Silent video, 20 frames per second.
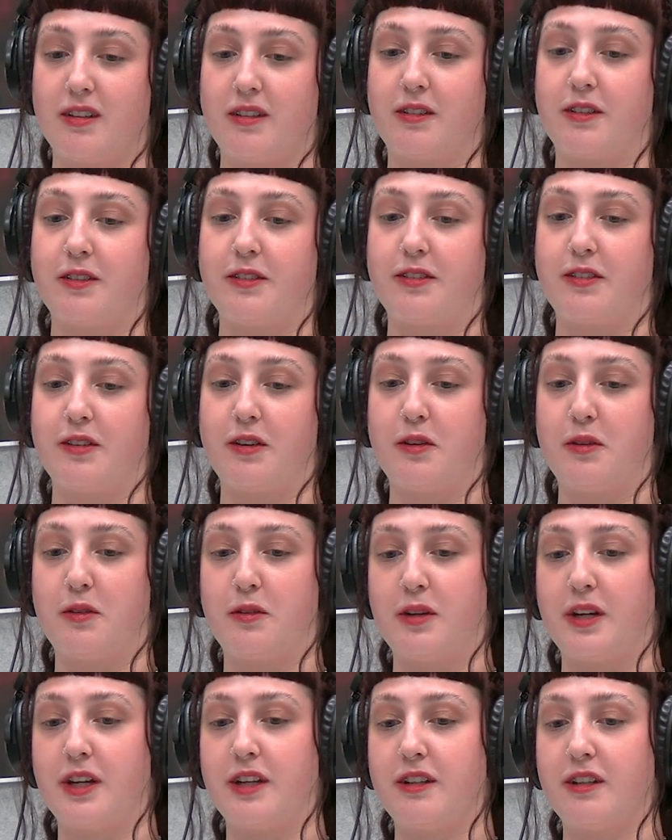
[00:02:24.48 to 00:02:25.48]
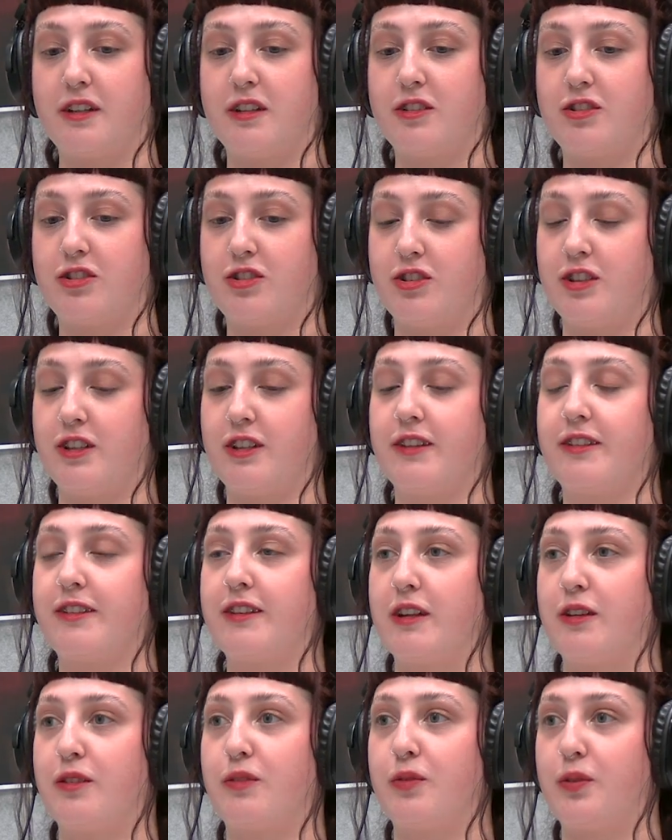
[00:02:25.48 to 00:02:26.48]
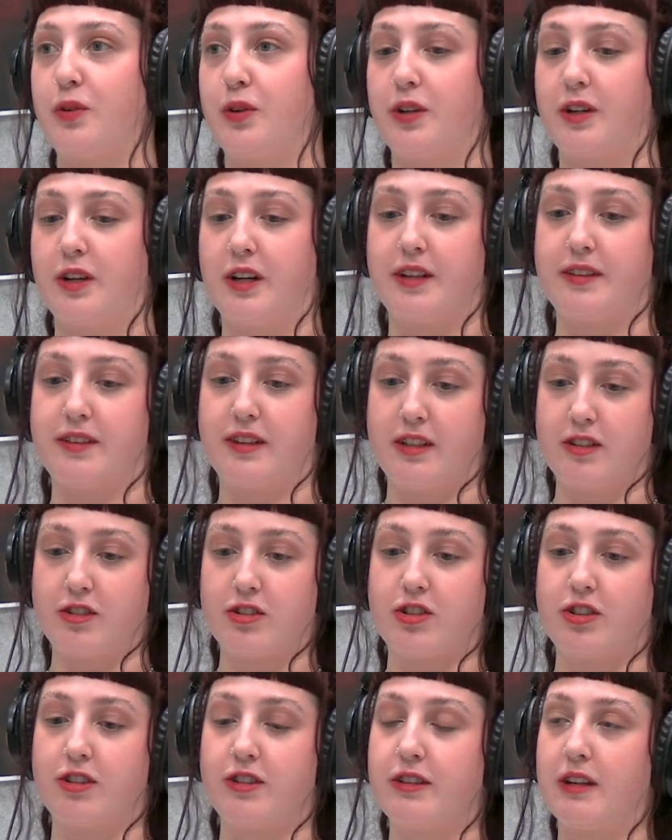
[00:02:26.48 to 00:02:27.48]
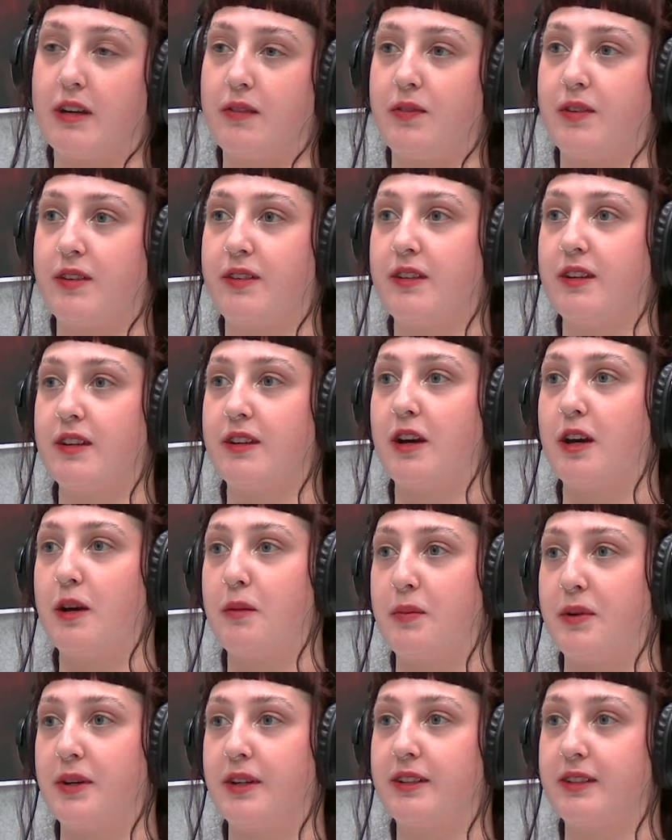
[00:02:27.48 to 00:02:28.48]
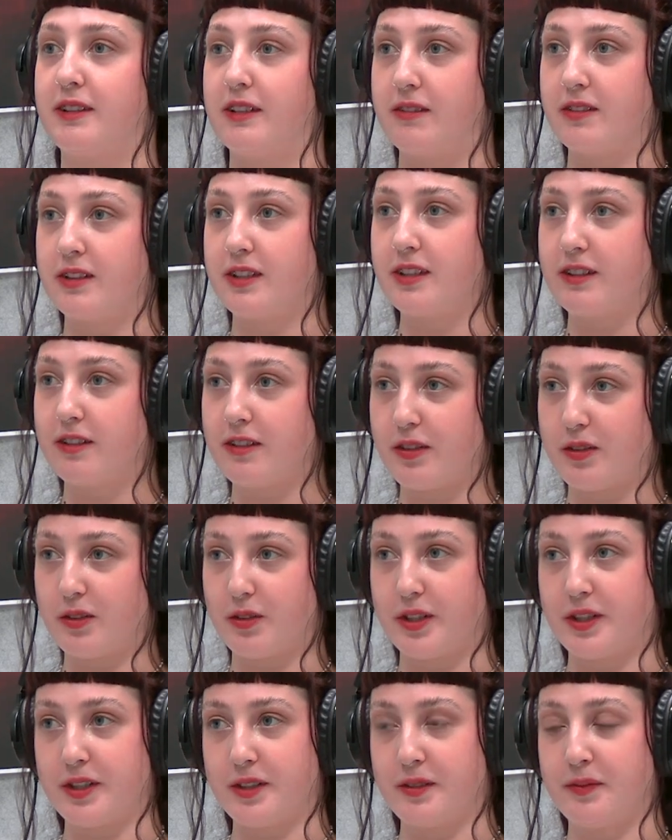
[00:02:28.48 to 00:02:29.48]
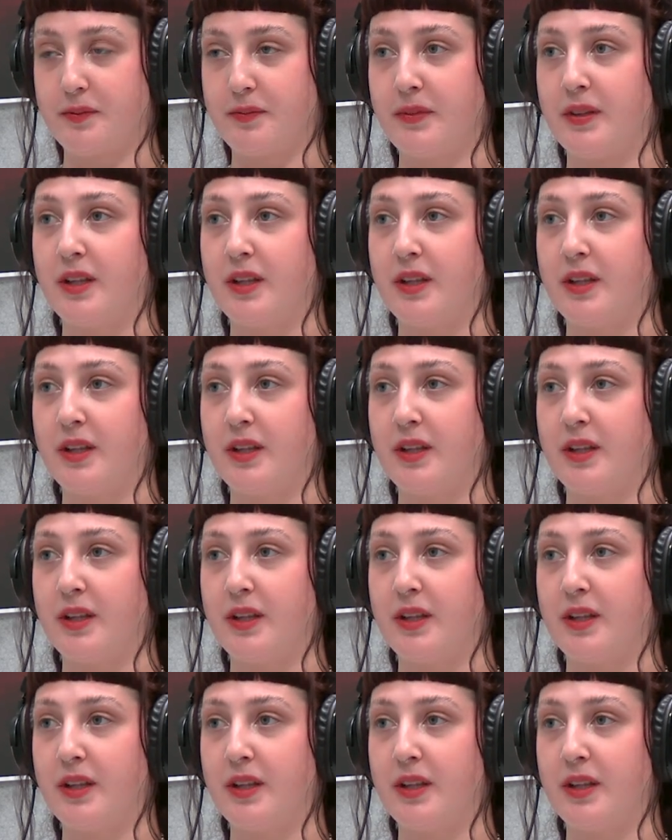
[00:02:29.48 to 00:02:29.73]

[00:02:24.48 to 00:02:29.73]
Okay, so ADHD stands for Attention Deficit Hyperactivity Disorder.